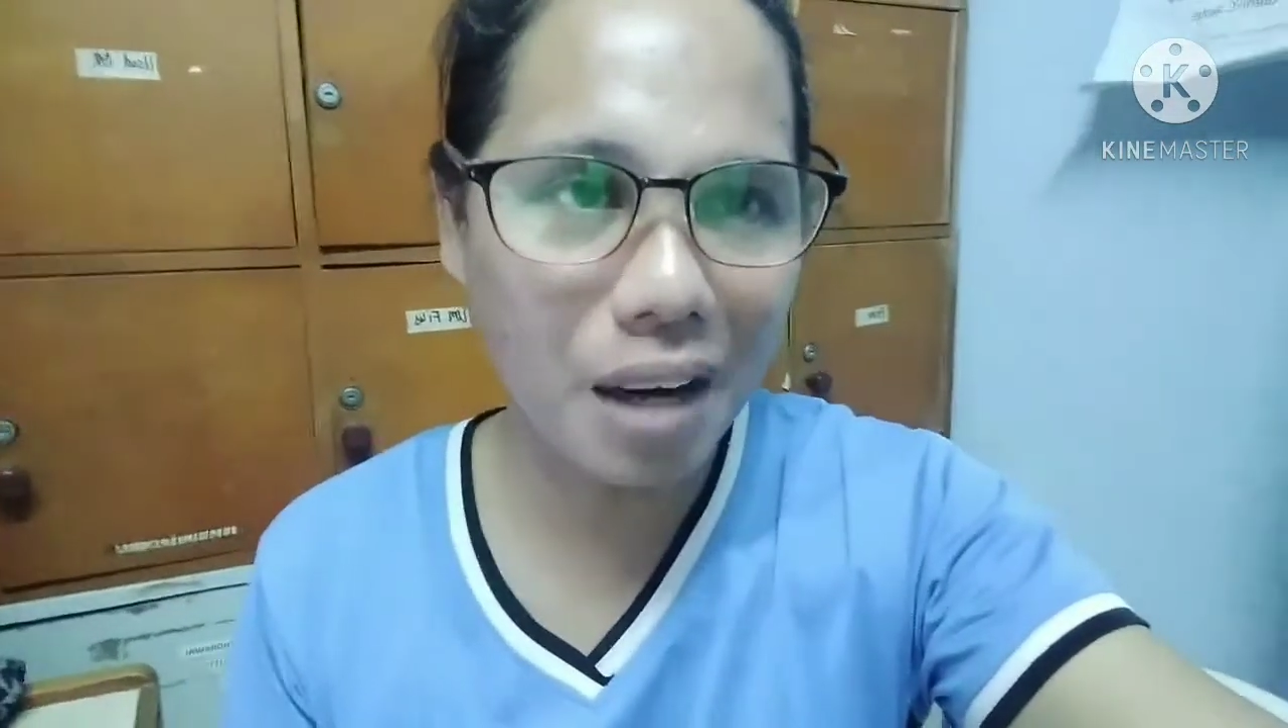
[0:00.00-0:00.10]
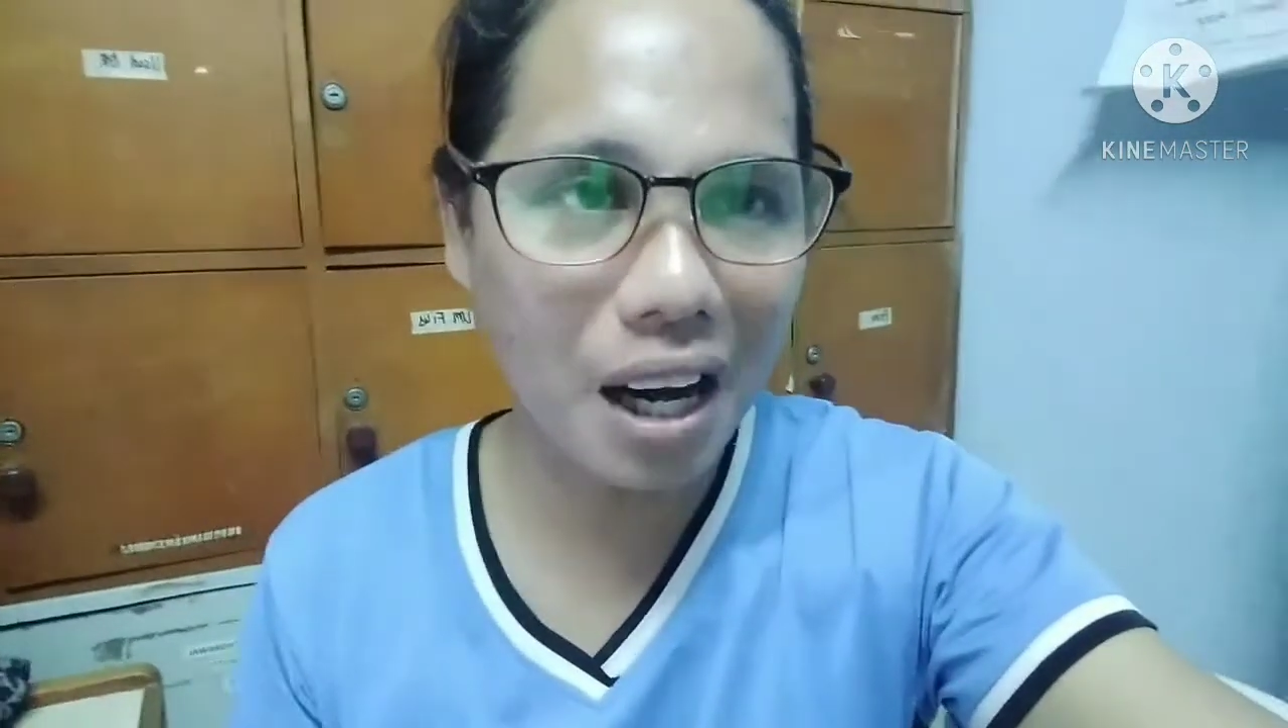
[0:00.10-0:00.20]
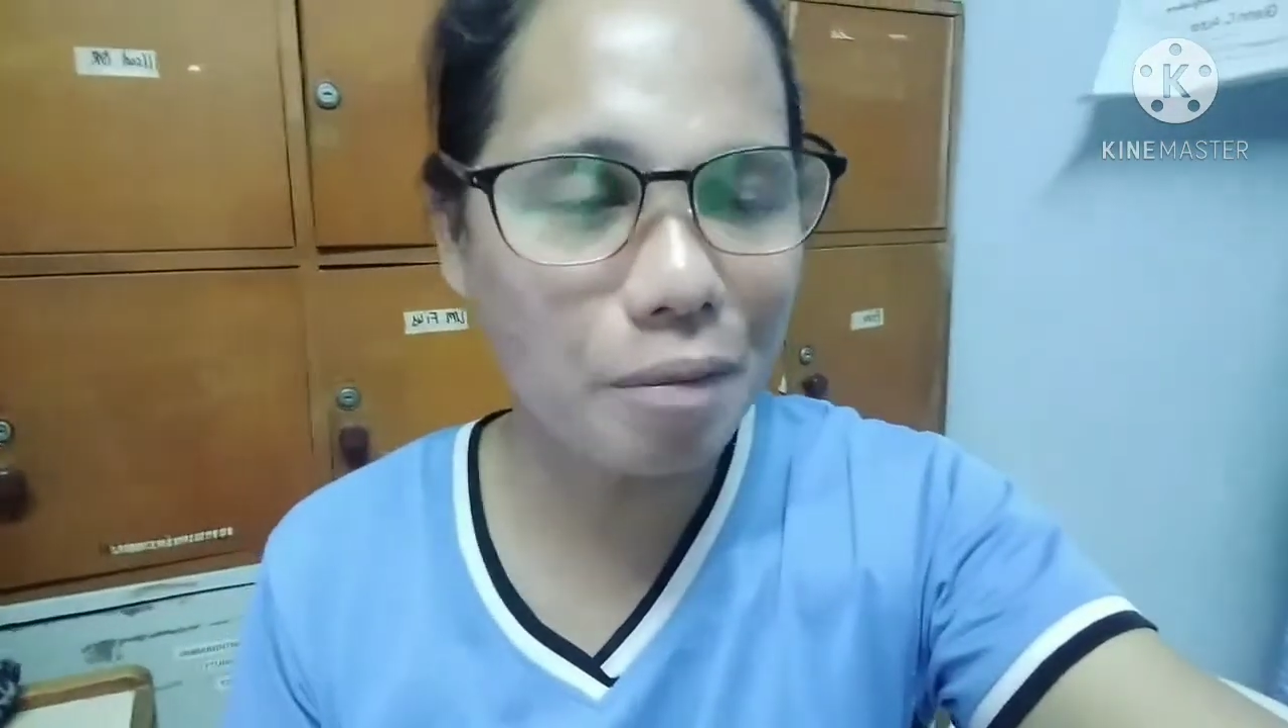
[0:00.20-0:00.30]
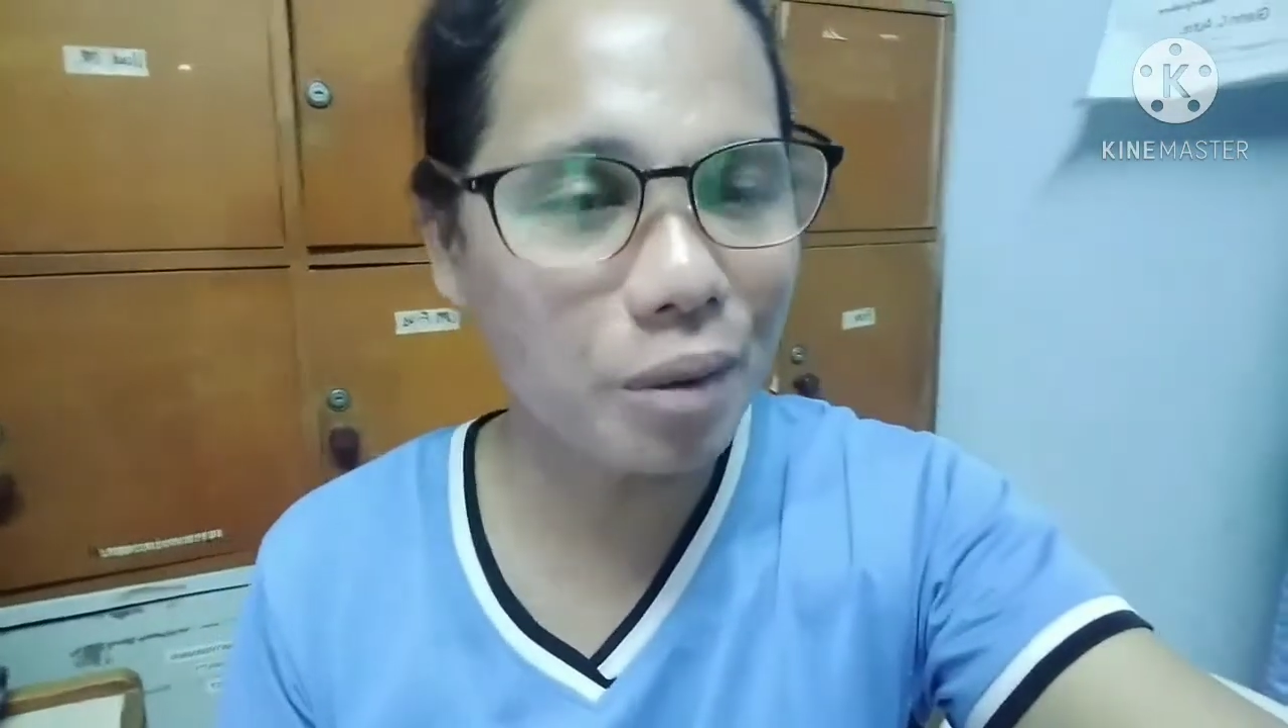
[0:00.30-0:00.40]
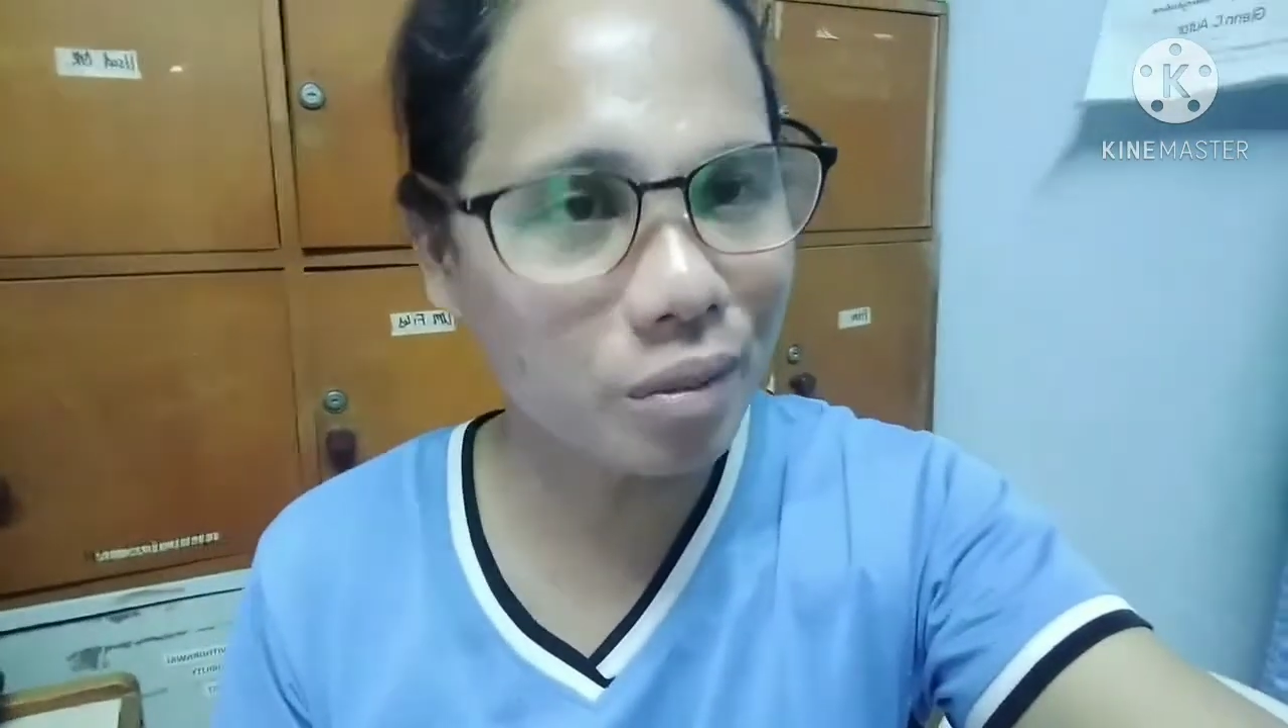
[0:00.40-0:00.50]

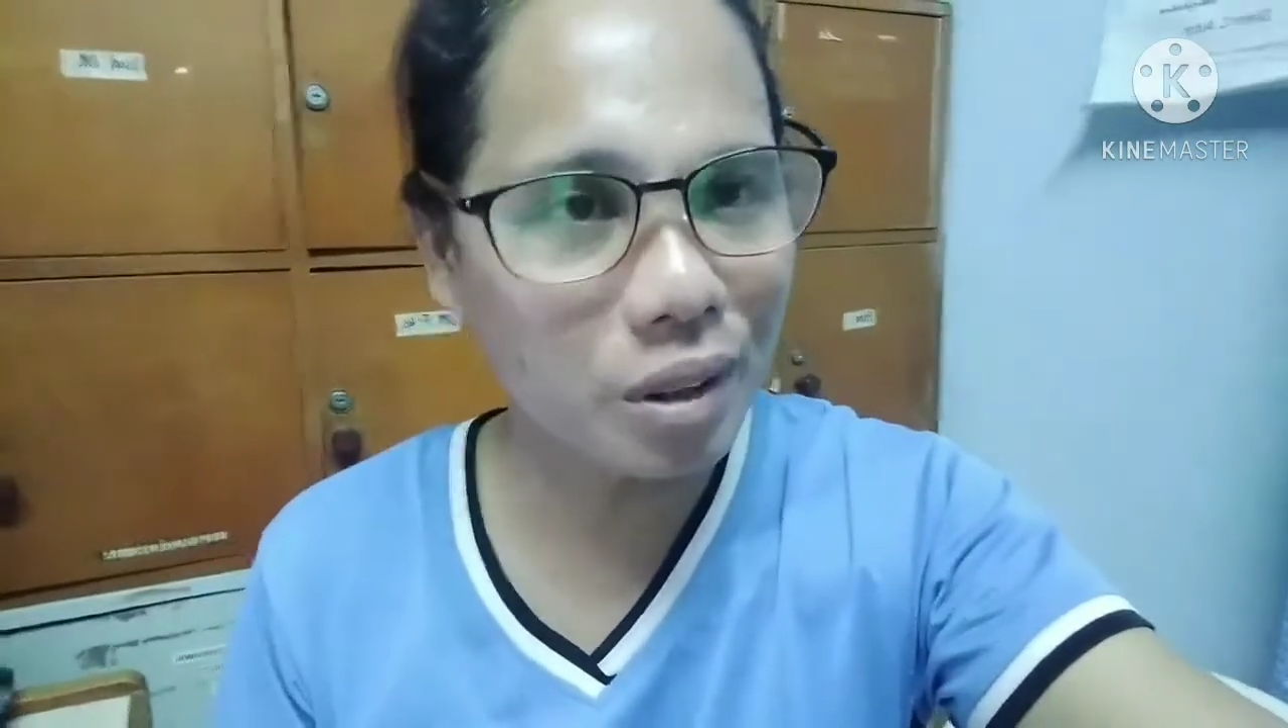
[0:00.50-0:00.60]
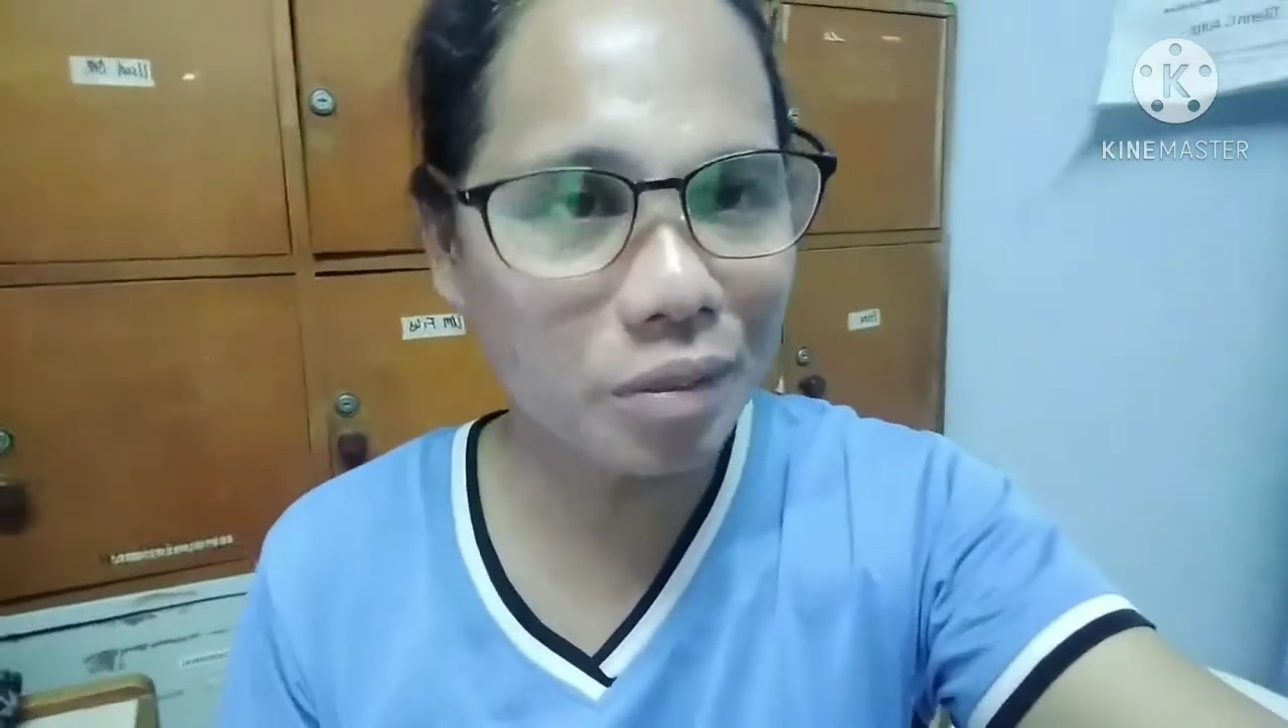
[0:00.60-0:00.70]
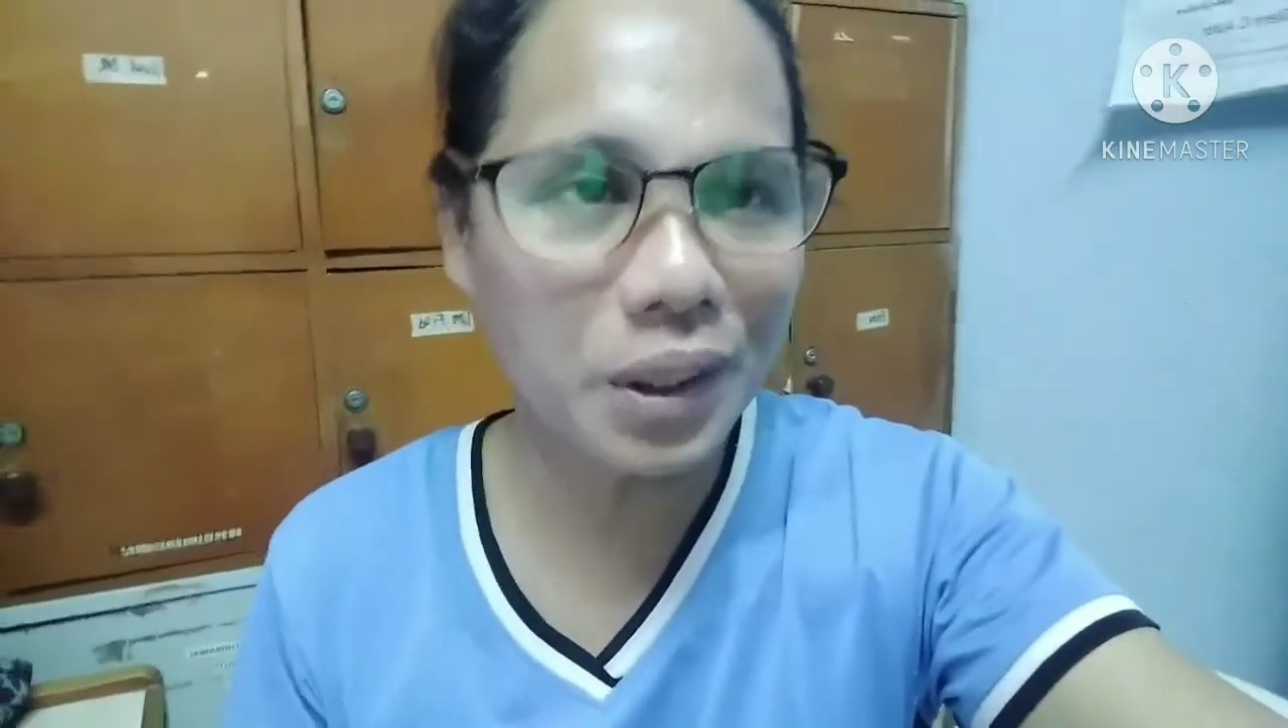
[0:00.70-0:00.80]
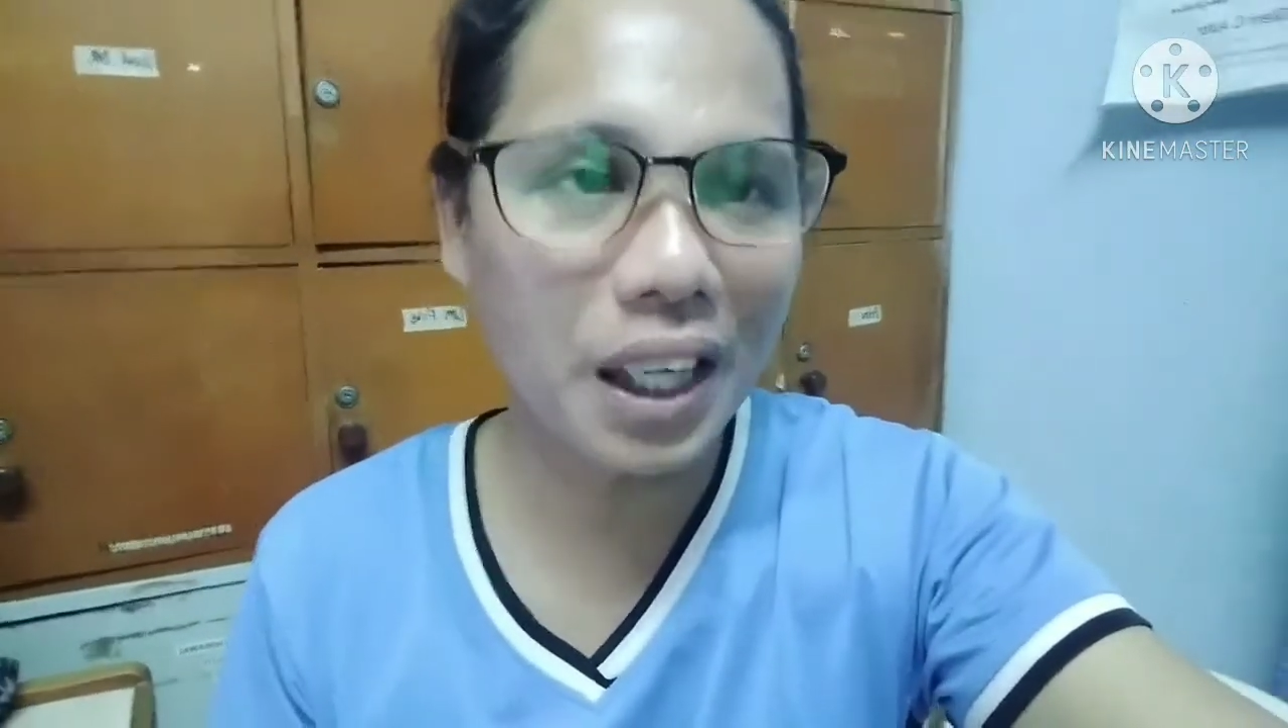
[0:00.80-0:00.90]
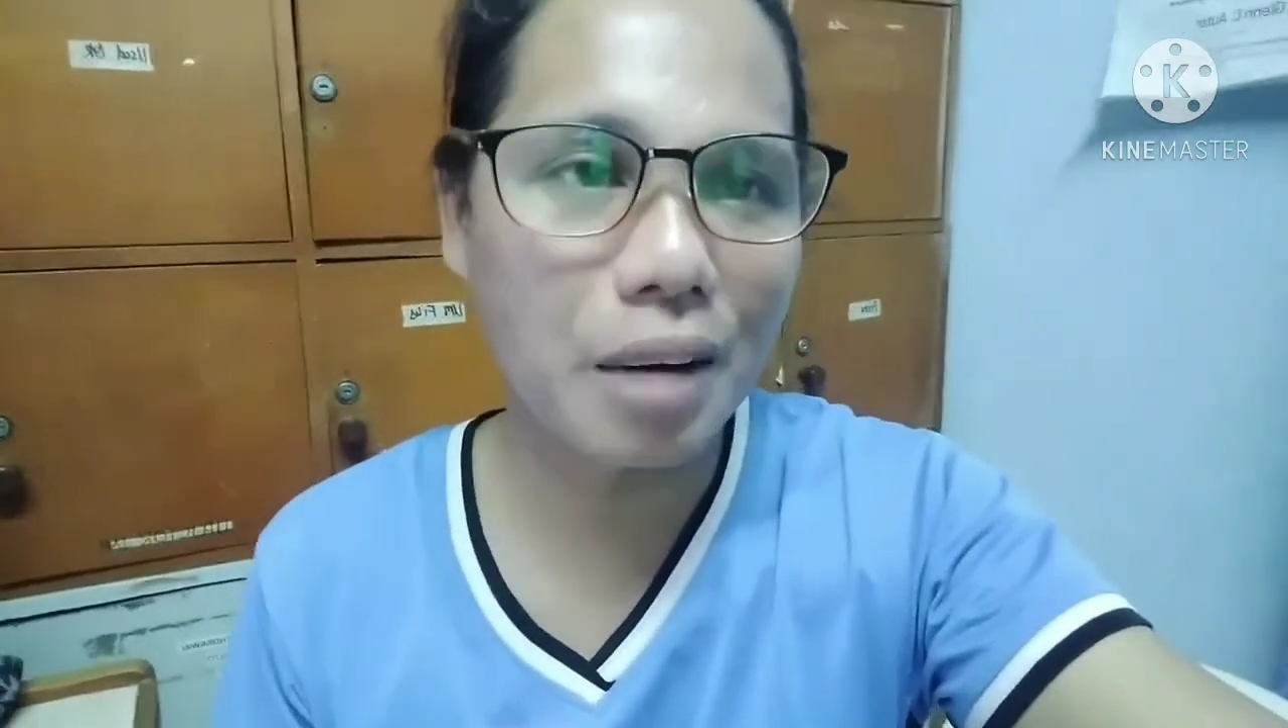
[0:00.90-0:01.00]
ma-approve na
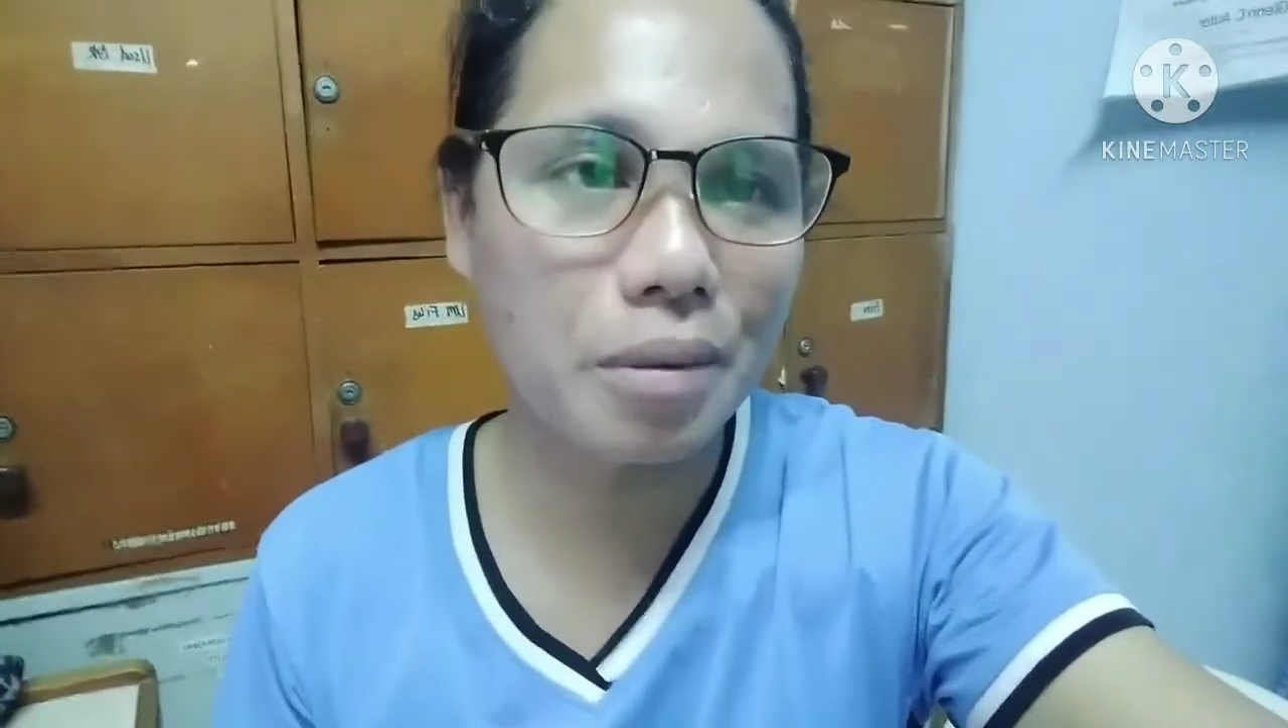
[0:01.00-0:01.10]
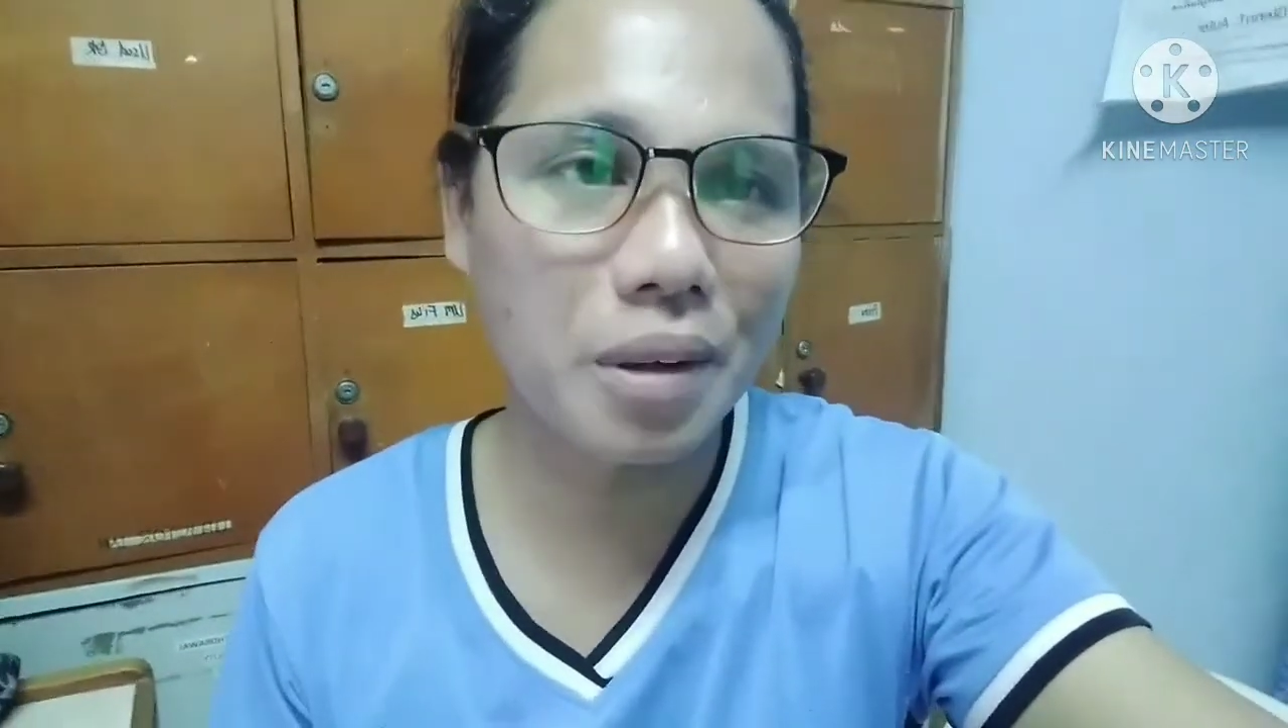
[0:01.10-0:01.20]
po na nga